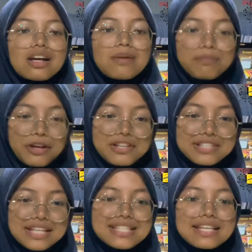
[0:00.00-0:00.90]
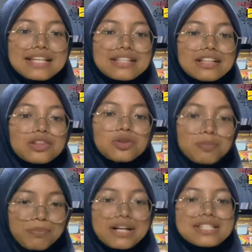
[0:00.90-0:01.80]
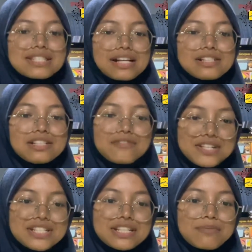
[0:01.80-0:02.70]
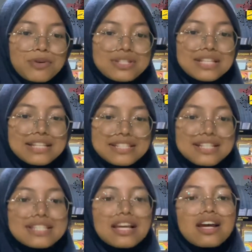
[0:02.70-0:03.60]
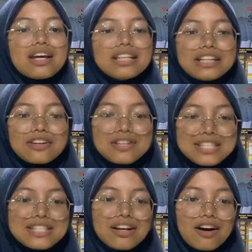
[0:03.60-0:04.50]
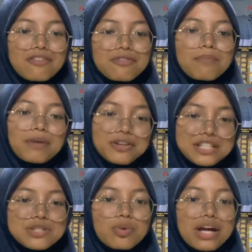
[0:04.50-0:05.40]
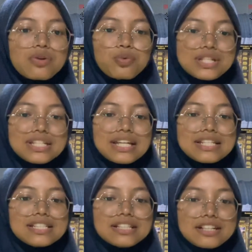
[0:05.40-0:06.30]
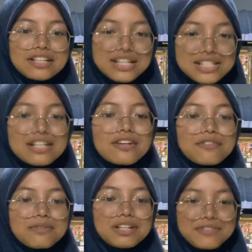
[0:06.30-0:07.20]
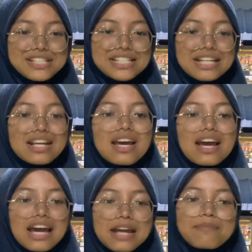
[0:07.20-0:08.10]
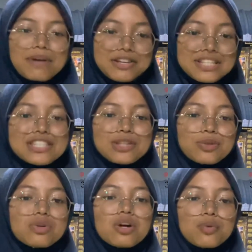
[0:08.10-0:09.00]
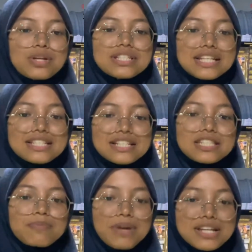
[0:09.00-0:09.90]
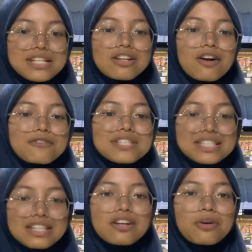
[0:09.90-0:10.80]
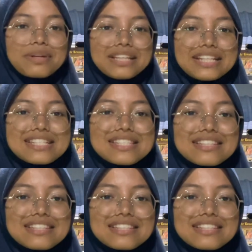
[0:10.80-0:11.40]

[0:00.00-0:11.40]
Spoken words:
Meiosis is a two-part cell division process. It consists of meiosis 1, which is the reduction and division, and meiosis 2, which is the separation of sister chromatids.